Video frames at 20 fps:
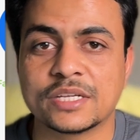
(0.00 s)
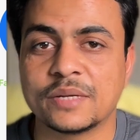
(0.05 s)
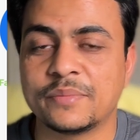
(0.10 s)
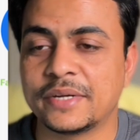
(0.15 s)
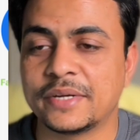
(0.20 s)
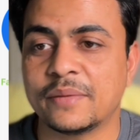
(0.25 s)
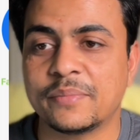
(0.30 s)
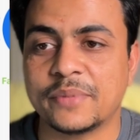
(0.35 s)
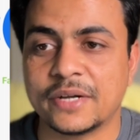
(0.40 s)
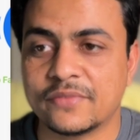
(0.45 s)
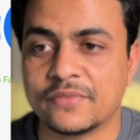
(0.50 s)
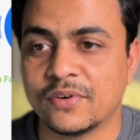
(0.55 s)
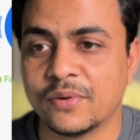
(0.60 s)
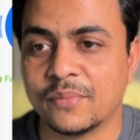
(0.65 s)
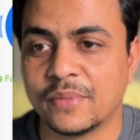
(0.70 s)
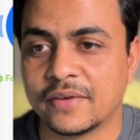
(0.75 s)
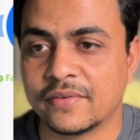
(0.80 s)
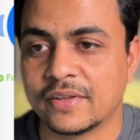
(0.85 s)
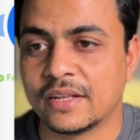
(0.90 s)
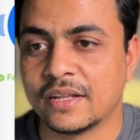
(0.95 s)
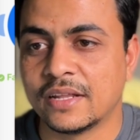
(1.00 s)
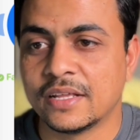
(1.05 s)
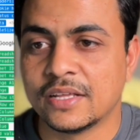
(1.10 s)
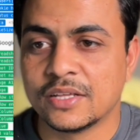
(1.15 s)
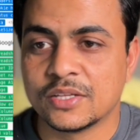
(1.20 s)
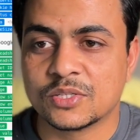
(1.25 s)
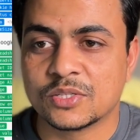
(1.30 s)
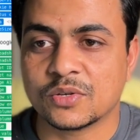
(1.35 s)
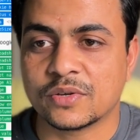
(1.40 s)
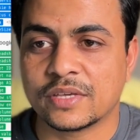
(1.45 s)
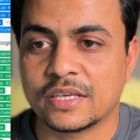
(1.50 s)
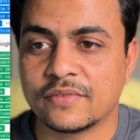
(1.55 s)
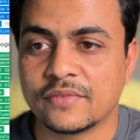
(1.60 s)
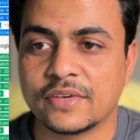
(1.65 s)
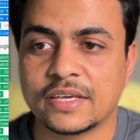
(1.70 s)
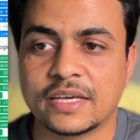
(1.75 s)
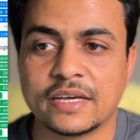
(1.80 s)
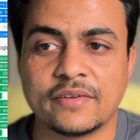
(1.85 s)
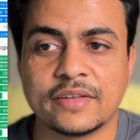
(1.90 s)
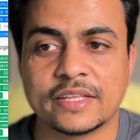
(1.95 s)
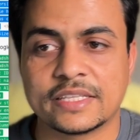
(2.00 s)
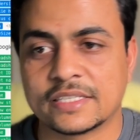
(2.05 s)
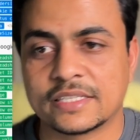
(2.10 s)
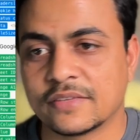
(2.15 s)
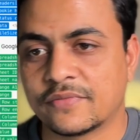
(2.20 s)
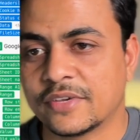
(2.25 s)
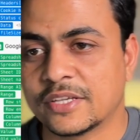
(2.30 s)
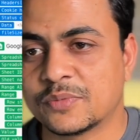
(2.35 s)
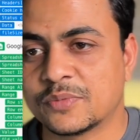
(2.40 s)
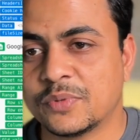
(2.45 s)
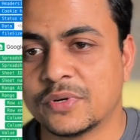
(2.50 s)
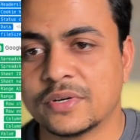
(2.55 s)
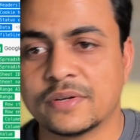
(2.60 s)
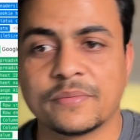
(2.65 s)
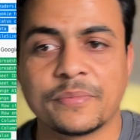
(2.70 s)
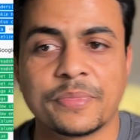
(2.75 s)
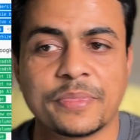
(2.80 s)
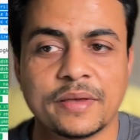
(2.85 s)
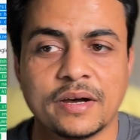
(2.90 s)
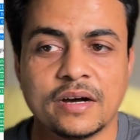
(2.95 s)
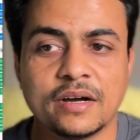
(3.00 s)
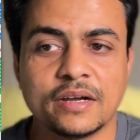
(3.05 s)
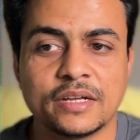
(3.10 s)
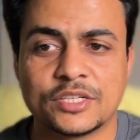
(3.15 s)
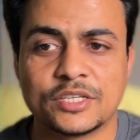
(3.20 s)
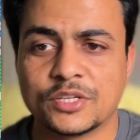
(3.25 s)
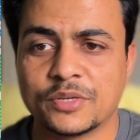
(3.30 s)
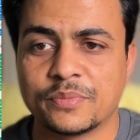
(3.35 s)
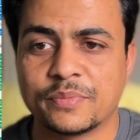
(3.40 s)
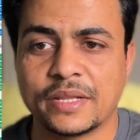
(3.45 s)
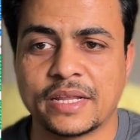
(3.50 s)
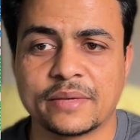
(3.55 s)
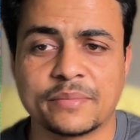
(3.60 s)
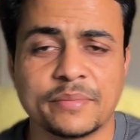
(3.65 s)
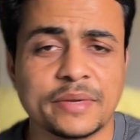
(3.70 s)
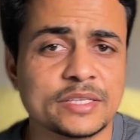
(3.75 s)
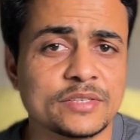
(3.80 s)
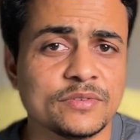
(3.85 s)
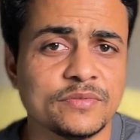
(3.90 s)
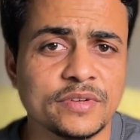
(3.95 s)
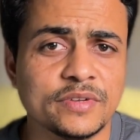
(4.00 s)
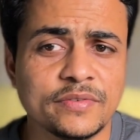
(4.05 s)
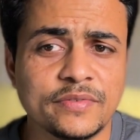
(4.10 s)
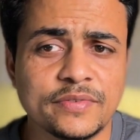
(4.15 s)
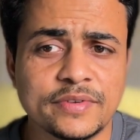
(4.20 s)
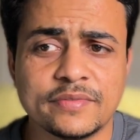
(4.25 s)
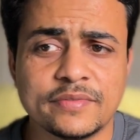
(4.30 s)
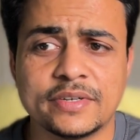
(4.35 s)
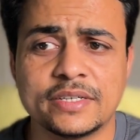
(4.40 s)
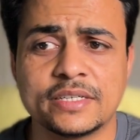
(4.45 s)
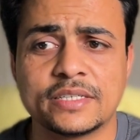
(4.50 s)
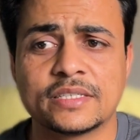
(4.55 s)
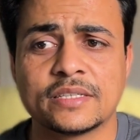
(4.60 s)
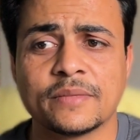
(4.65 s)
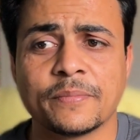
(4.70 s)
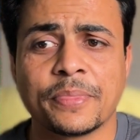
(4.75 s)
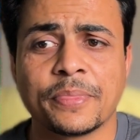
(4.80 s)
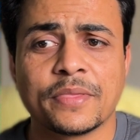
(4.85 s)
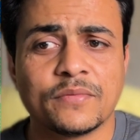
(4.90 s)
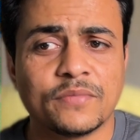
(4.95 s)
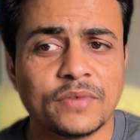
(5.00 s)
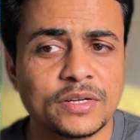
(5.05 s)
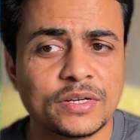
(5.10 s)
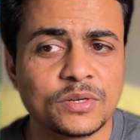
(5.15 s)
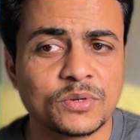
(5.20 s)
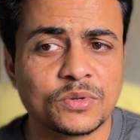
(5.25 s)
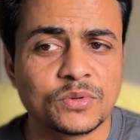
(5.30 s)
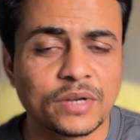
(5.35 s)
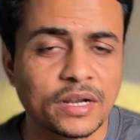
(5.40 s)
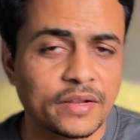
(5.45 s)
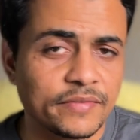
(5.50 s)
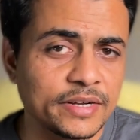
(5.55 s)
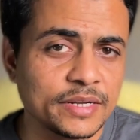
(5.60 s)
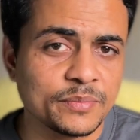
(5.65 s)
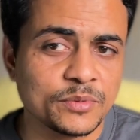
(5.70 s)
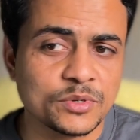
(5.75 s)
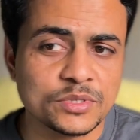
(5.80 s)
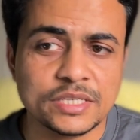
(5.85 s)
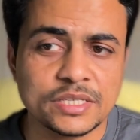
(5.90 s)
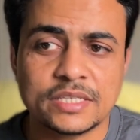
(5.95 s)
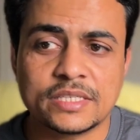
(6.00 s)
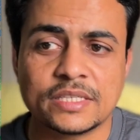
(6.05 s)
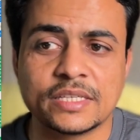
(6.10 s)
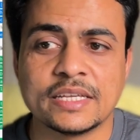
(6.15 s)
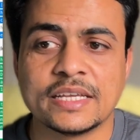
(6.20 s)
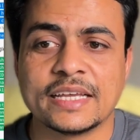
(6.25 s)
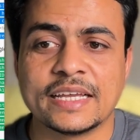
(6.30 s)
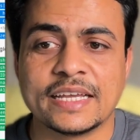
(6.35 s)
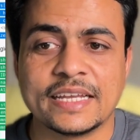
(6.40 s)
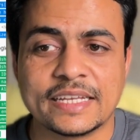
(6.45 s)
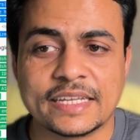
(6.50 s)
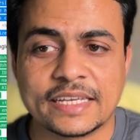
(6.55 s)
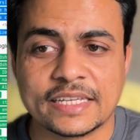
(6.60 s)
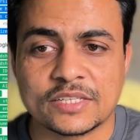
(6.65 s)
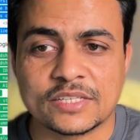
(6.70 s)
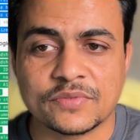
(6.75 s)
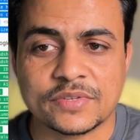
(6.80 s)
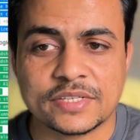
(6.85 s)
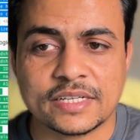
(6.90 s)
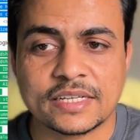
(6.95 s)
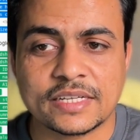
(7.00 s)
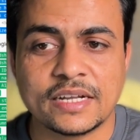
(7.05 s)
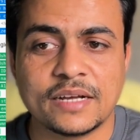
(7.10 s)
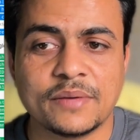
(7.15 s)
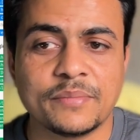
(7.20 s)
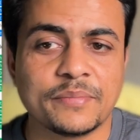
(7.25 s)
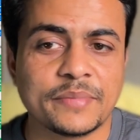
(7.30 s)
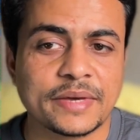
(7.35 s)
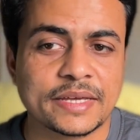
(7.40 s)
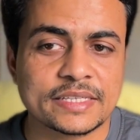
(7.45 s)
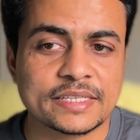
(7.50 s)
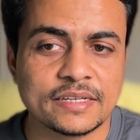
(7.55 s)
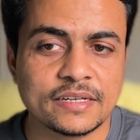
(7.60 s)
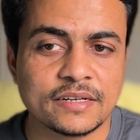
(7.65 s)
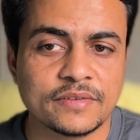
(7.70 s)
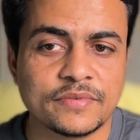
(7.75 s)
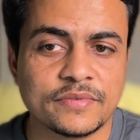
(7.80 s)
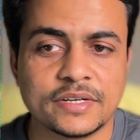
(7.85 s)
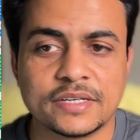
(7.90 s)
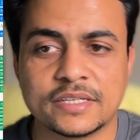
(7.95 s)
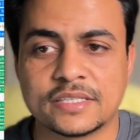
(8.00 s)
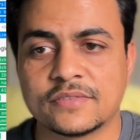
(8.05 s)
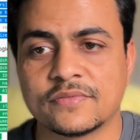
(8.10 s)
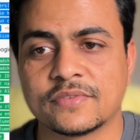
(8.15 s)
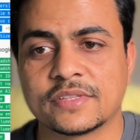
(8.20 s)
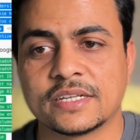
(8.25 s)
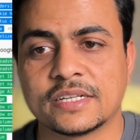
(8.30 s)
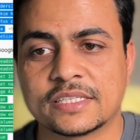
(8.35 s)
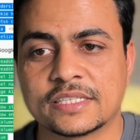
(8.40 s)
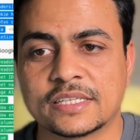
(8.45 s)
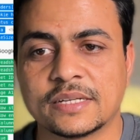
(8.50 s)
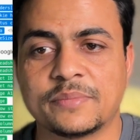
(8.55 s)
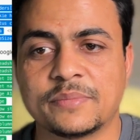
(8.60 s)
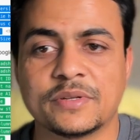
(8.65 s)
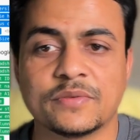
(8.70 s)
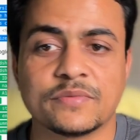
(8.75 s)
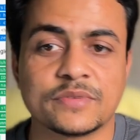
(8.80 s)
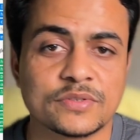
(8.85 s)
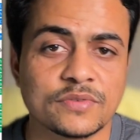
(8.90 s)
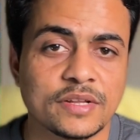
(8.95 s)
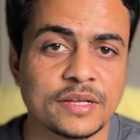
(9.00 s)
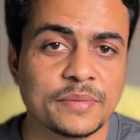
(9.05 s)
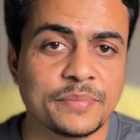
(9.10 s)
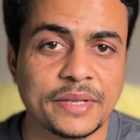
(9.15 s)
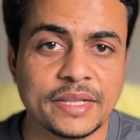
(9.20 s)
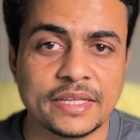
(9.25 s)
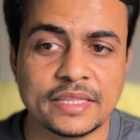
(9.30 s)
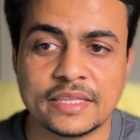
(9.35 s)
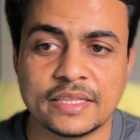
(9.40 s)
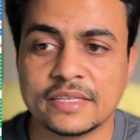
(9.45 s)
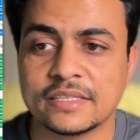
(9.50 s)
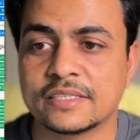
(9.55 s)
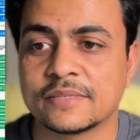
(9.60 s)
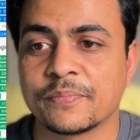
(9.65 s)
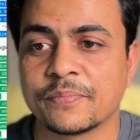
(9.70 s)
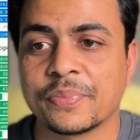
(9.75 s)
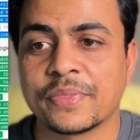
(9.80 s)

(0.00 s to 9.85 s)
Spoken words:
media platform level. So here we have, let's say Facebook, it should be like maximum 150 words, 1 to 2 relevant emojis. In case of Instagram, max 100 words with a descriptive, visually appealing things.